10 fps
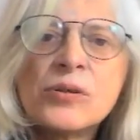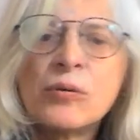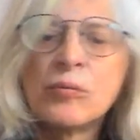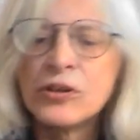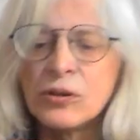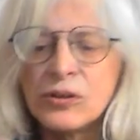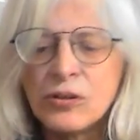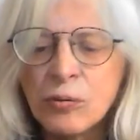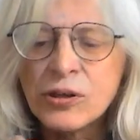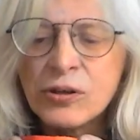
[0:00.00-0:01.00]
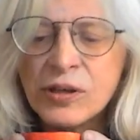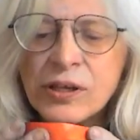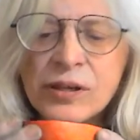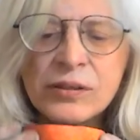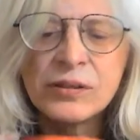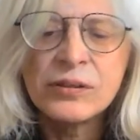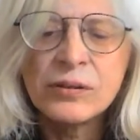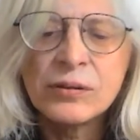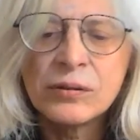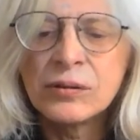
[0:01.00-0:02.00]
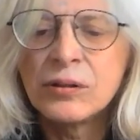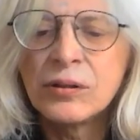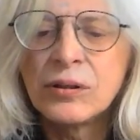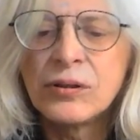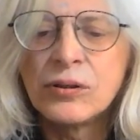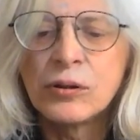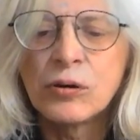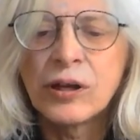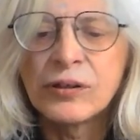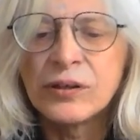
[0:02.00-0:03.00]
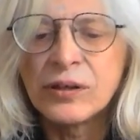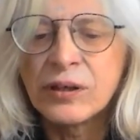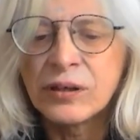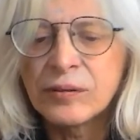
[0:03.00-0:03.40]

you, the way you eat it, you look at the